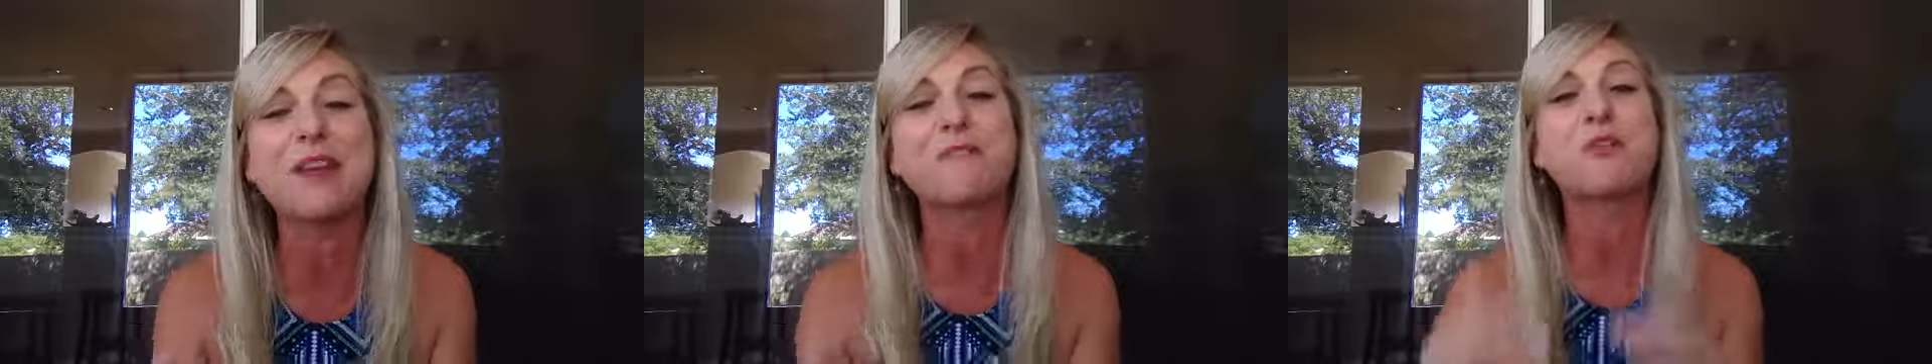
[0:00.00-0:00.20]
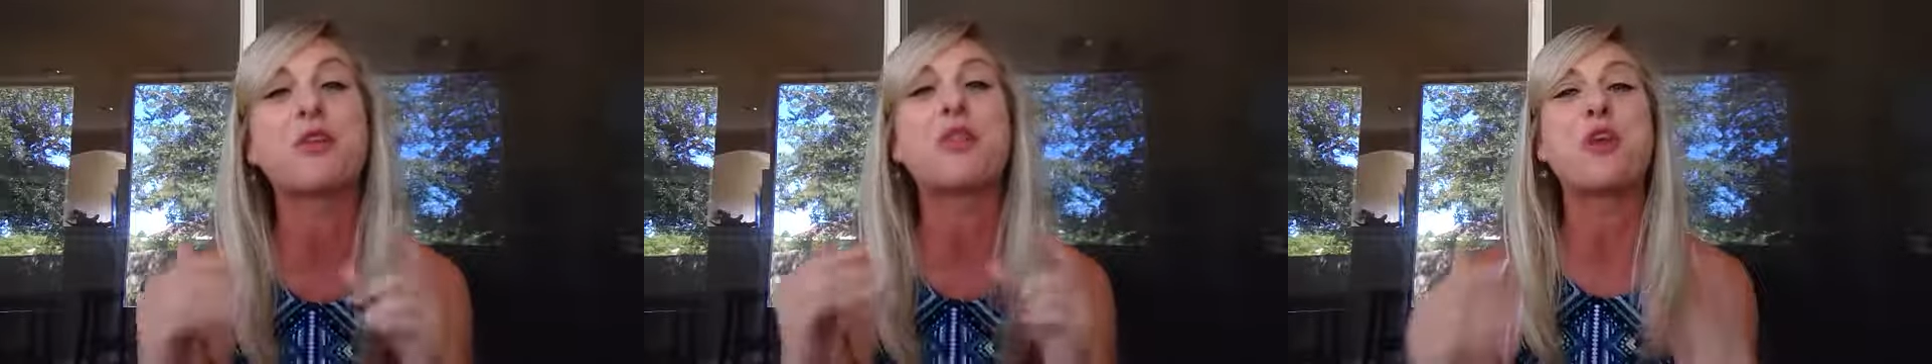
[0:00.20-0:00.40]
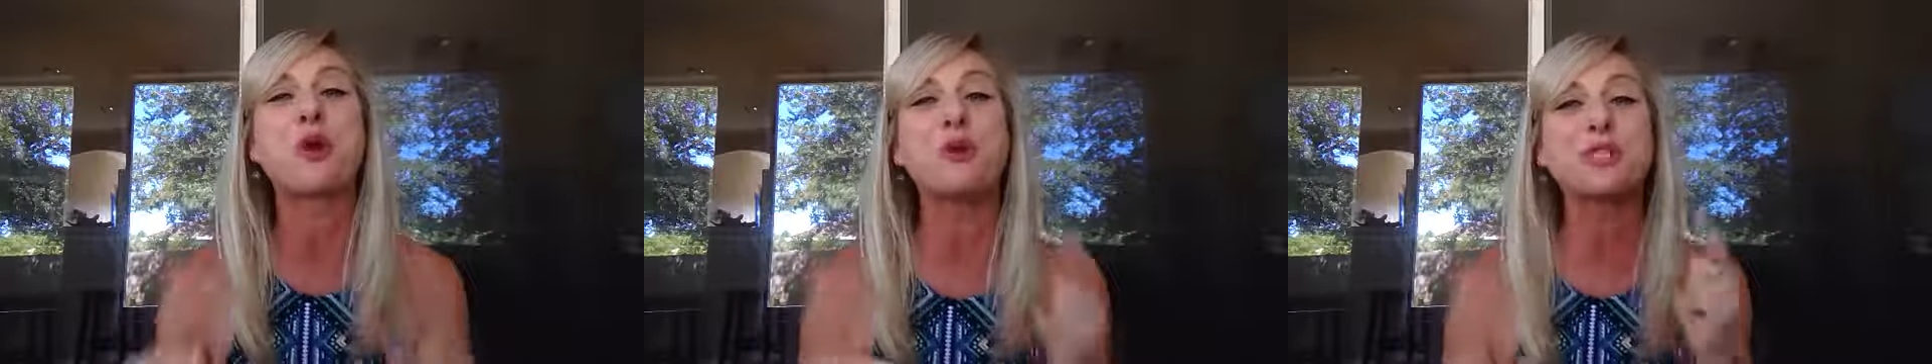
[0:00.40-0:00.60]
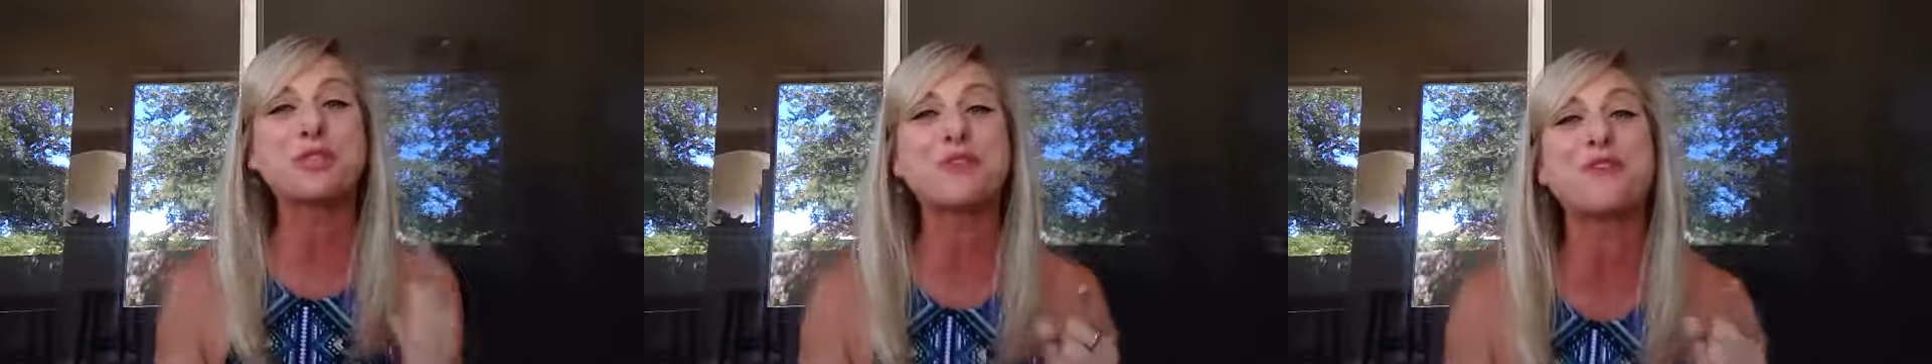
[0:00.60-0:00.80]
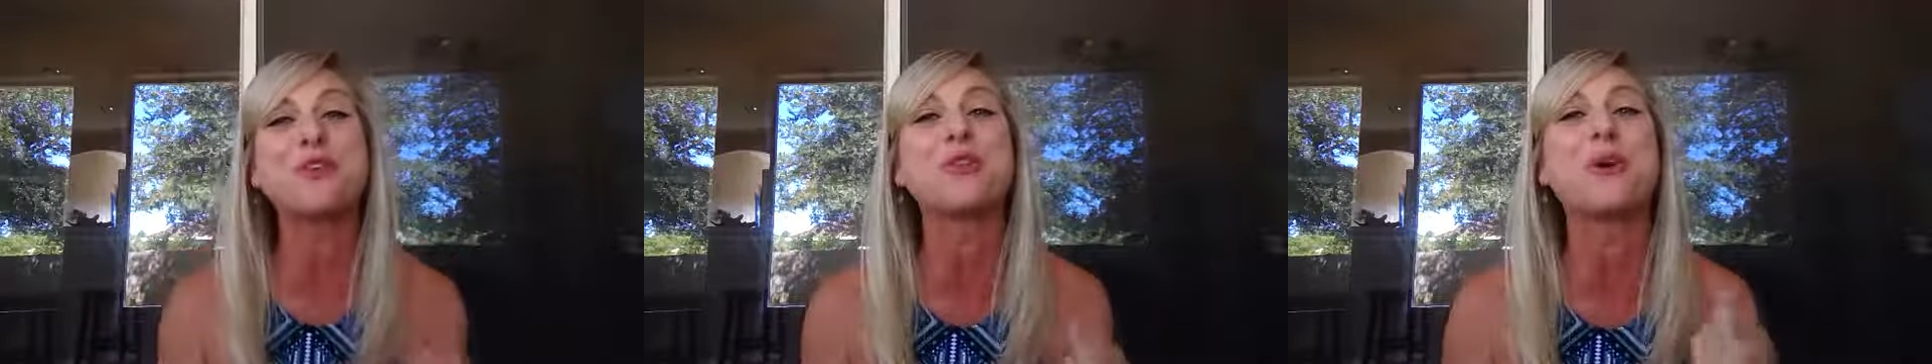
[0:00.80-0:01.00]
And for those
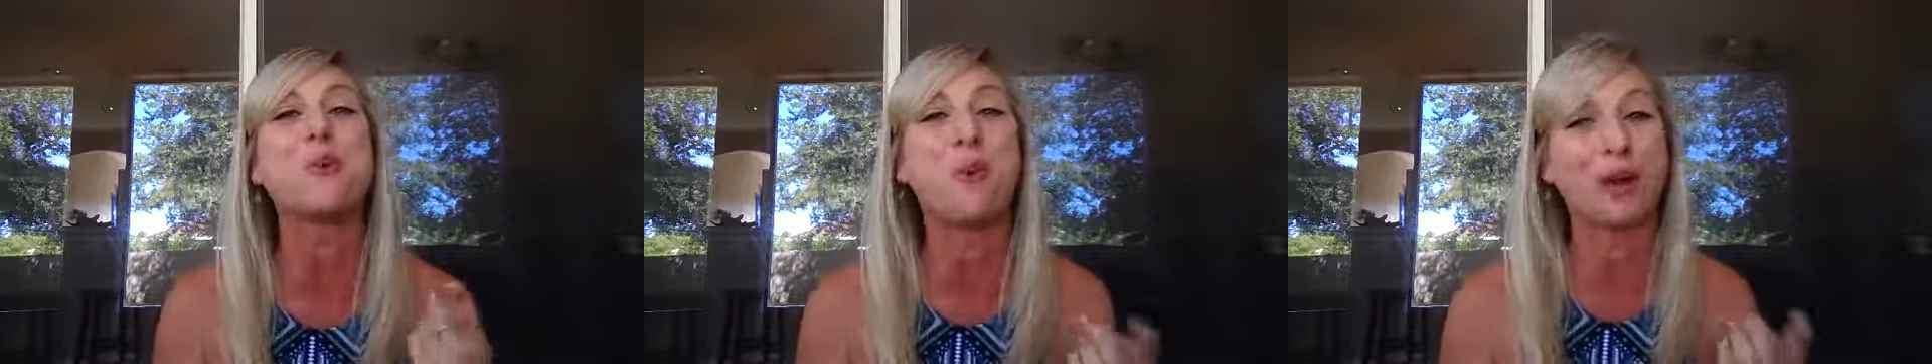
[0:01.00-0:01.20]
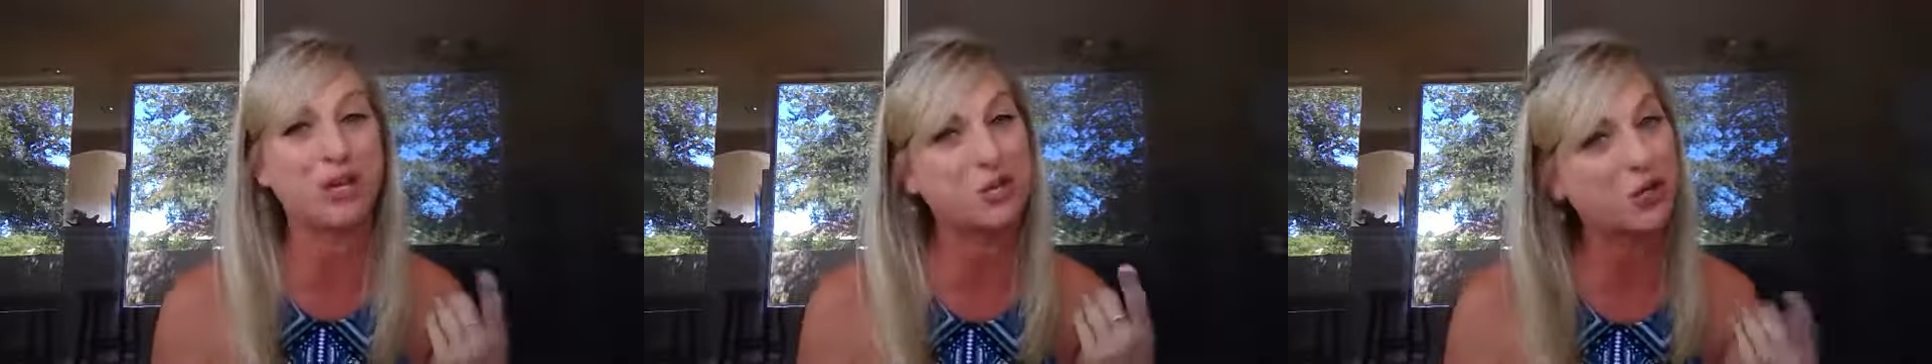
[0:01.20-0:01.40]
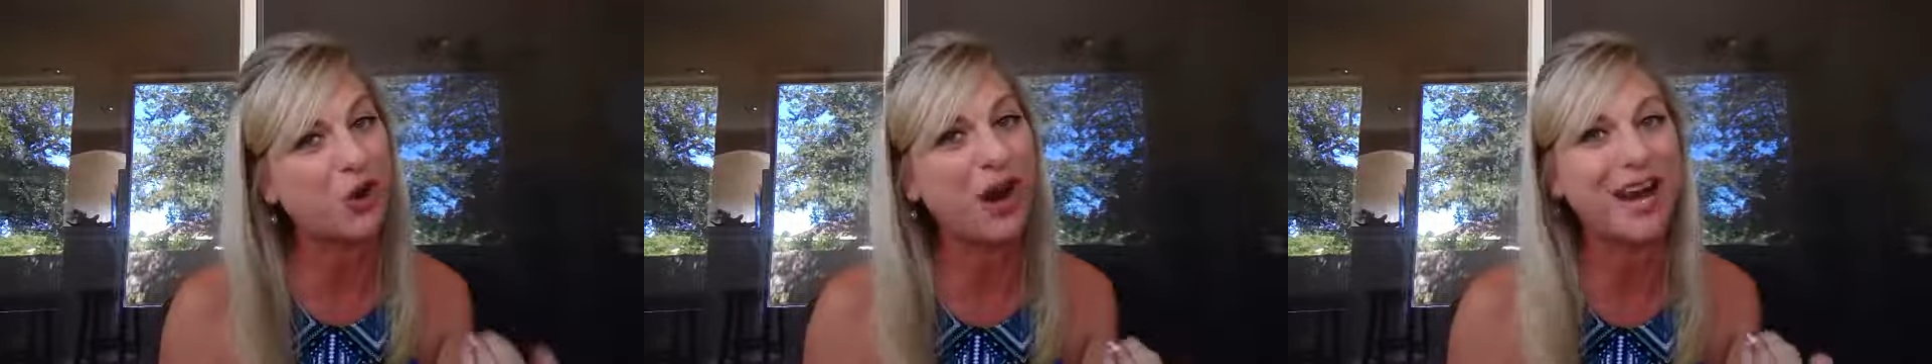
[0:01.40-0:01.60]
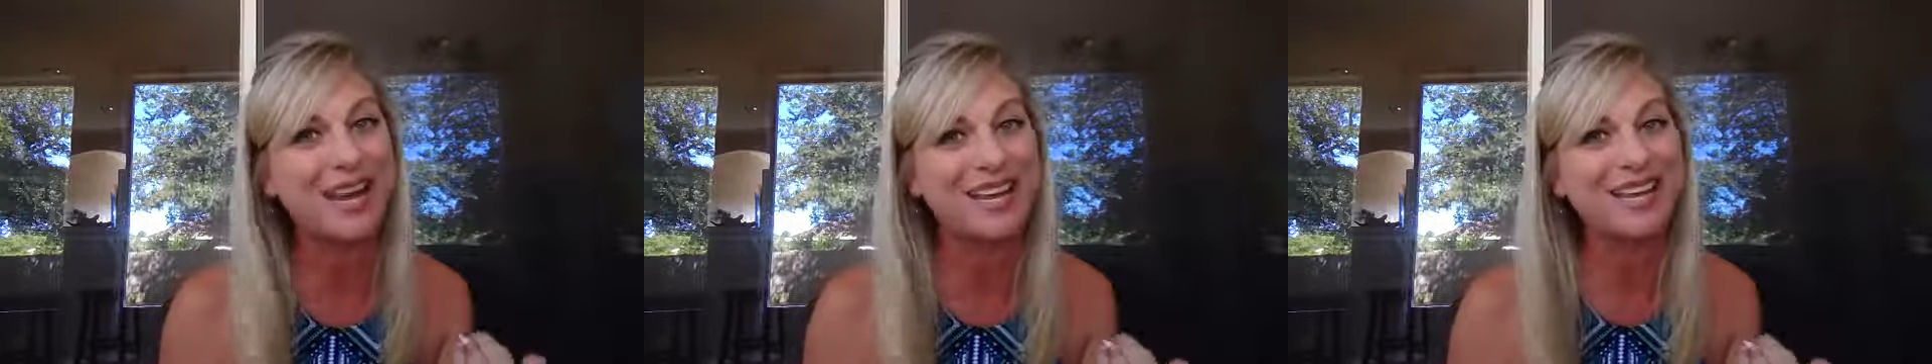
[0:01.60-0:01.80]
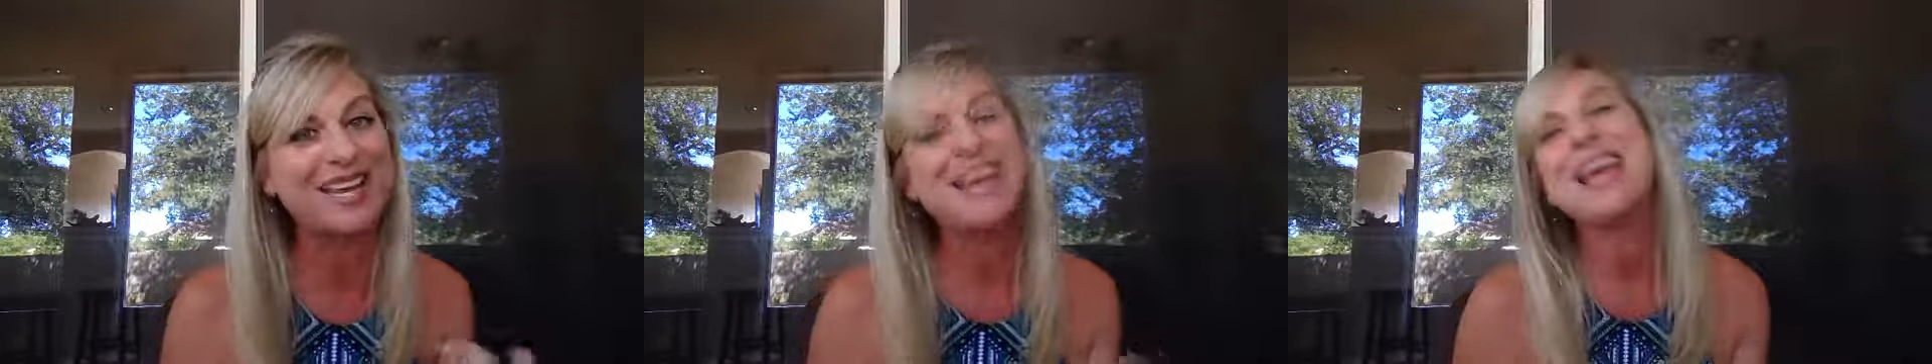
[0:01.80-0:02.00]
of you that want to try
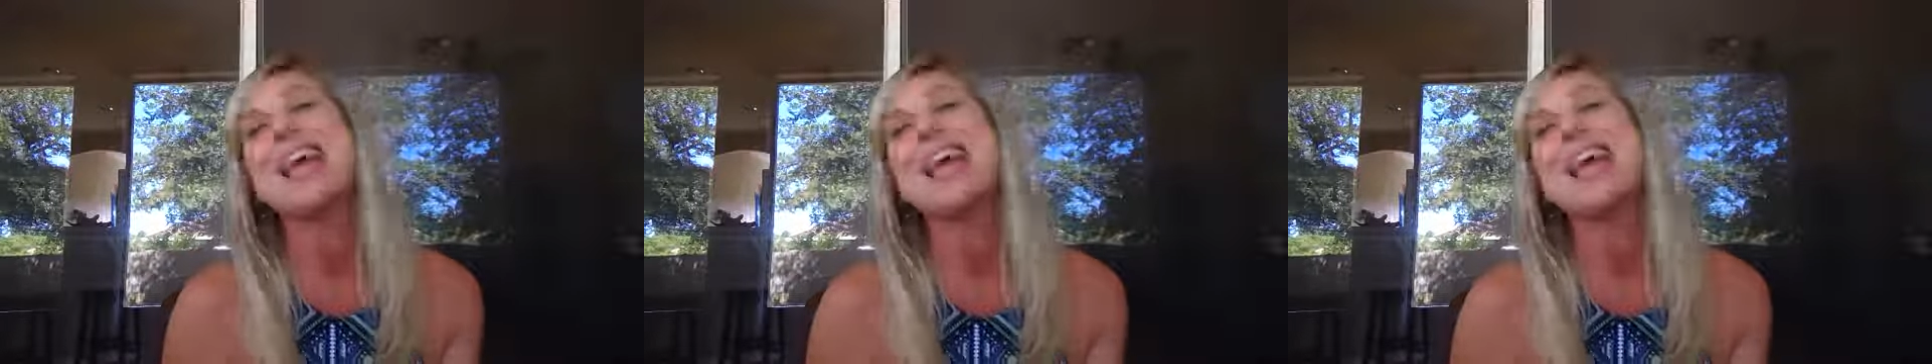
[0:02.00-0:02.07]
it